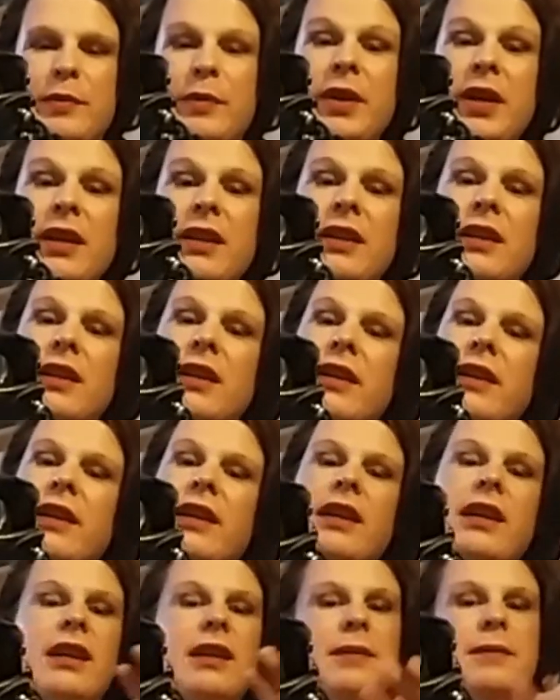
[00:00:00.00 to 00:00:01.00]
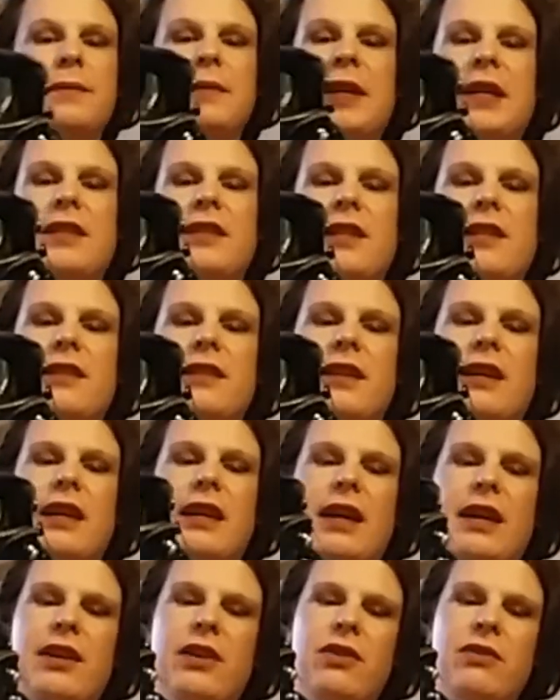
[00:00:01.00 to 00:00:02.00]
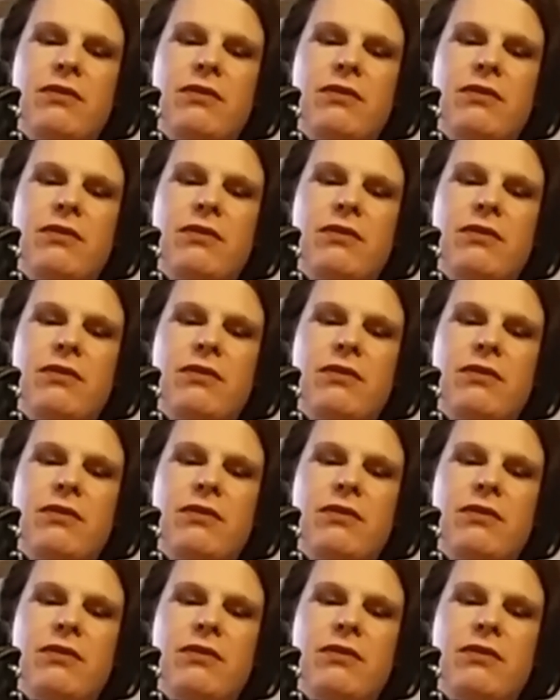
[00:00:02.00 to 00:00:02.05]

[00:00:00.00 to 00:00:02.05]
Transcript: But as I said, they're